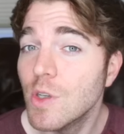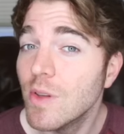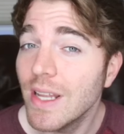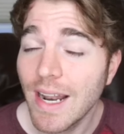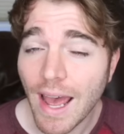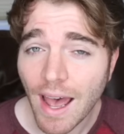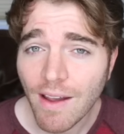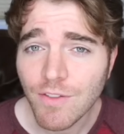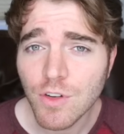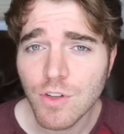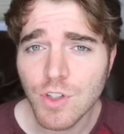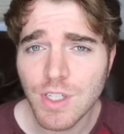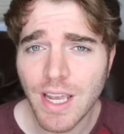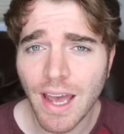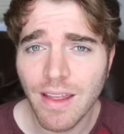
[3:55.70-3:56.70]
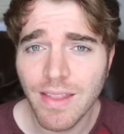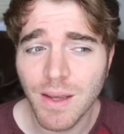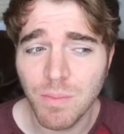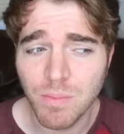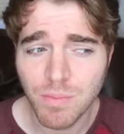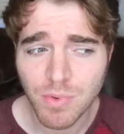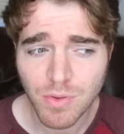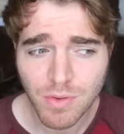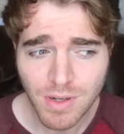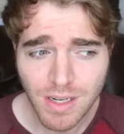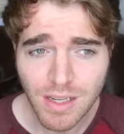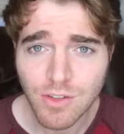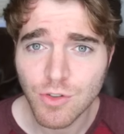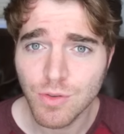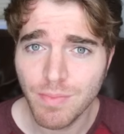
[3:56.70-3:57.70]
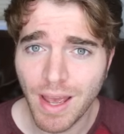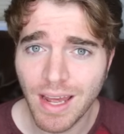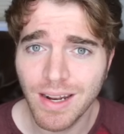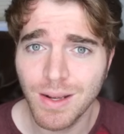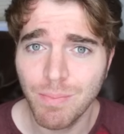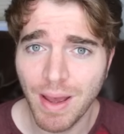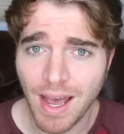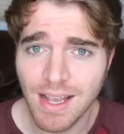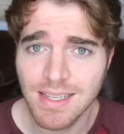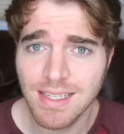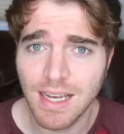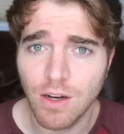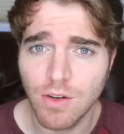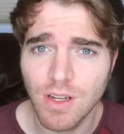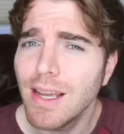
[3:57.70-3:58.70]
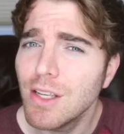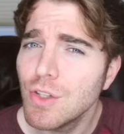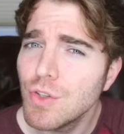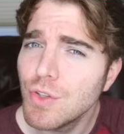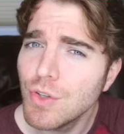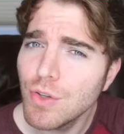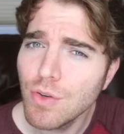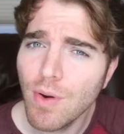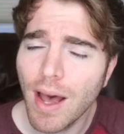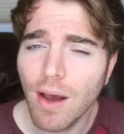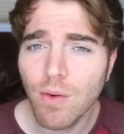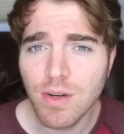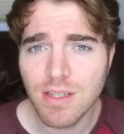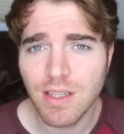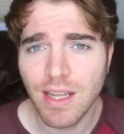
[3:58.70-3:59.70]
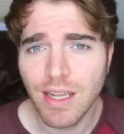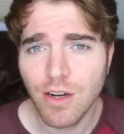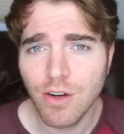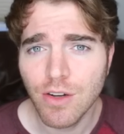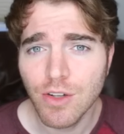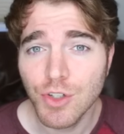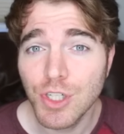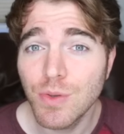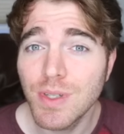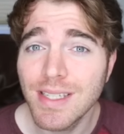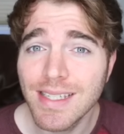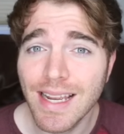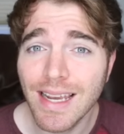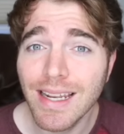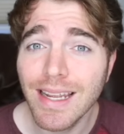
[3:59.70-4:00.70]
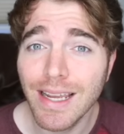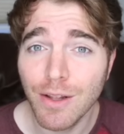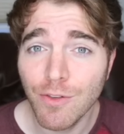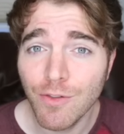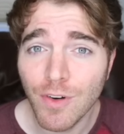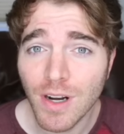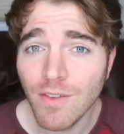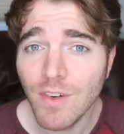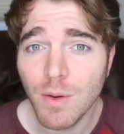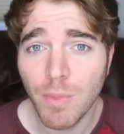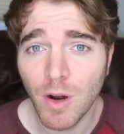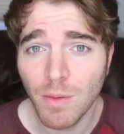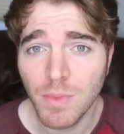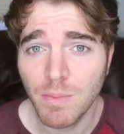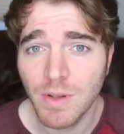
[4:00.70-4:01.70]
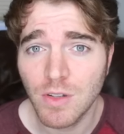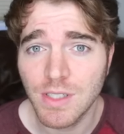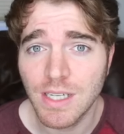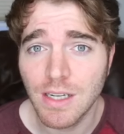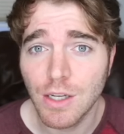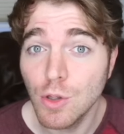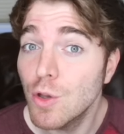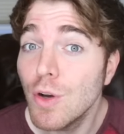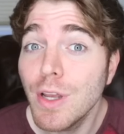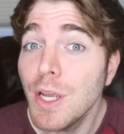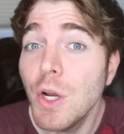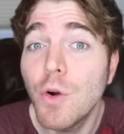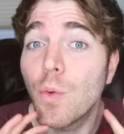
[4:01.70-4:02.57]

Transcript: So then after she had that pretty dramatic pass out, like two hours later, she was standing in front of an apartment building looking